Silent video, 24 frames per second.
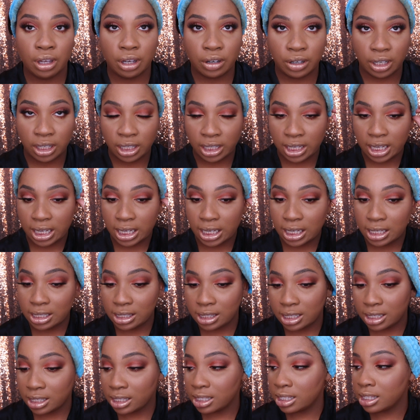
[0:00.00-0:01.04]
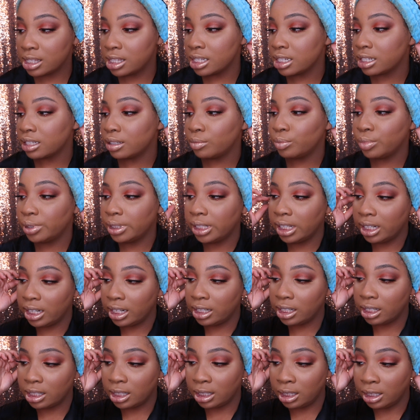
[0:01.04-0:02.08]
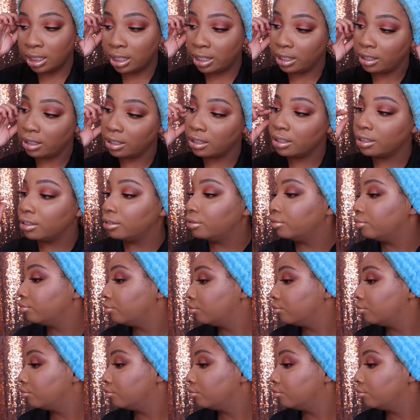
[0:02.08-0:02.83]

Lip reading: Alright guys, this is the completed look.